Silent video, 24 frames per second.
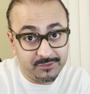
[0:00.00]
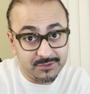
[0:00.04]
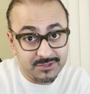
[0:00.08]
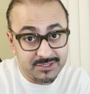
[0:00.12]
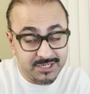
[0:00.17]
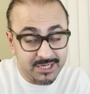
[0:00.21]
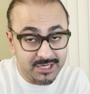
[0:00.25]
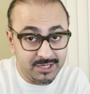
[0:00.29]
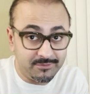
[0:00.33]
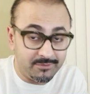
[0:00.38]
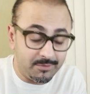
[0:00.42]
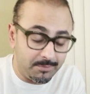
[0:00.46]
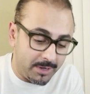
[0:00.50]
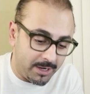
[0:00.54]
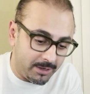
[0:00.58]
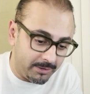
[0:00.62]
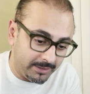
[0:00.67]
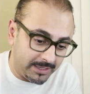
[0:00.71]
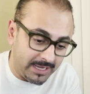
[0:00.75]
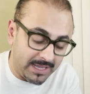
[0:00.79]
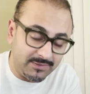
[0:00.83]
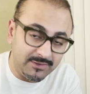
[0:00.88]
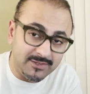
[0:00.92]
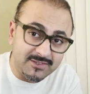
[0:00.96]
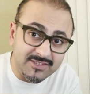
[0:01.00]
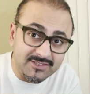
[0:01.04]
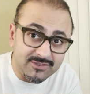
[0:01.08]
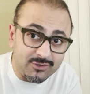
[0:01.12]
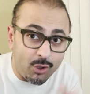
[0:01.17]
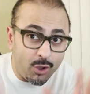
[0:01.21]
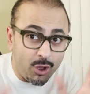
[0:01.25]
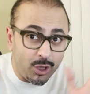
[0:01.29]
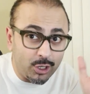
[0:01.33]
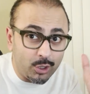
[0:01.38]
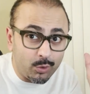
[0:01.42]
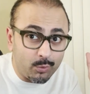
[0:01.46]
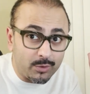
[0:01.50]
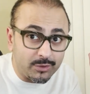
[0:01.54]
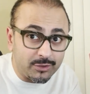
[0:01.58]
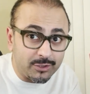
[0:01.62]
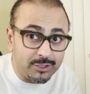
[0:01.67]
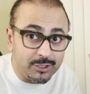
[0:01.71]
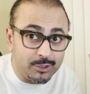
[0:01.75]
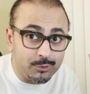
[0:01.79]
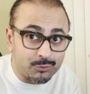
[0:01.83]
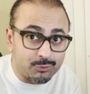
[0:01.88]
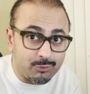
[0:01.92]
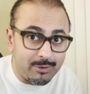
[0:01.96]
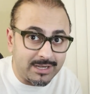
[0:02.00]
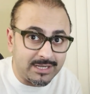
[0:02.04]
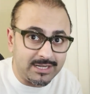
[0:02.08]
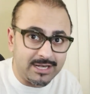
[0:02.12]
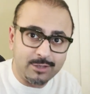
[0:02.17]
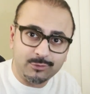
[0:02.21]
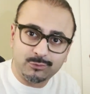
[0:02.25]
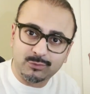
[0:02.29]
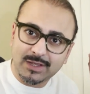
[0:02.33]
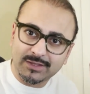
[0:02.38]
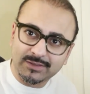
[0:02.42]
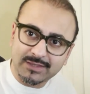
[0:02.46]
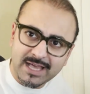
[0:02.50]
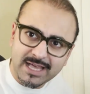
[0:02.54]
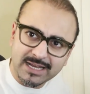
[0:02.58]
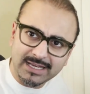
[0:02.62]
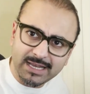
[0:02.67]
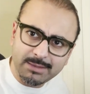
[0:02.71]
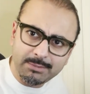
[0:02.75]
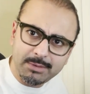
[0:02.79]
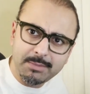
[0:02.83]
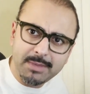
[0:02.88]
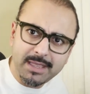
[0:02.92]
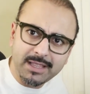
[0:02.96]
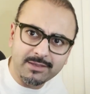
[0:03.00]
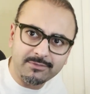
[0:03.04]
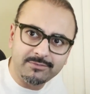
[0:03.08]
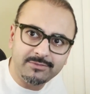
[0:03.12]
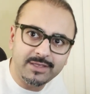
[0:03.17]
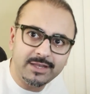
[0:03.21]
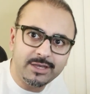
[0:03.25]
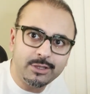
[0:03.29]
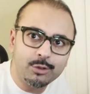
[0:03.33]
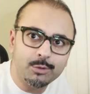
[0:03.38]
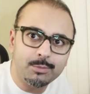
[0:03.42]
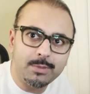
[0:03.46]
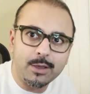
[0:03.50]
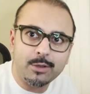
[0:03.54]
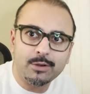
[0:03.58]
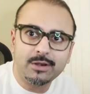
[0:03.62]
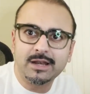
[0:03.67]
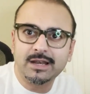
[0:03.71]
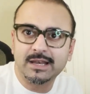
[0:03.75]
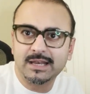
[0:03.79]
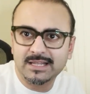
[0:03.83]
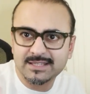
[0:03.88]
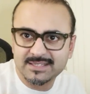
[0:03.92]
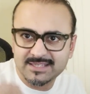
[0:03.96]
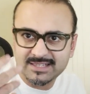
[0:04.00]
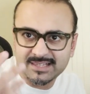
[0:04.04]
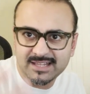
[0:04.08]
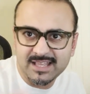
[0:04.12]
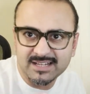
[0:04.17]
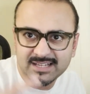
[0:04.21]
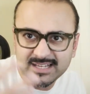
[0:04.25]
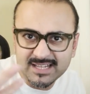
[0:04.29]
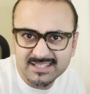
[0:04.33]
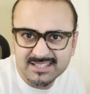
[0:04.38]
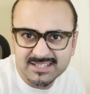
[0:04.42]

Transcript: state of America, and this is all over the news right now. So I thought, let me make a video about it, and let's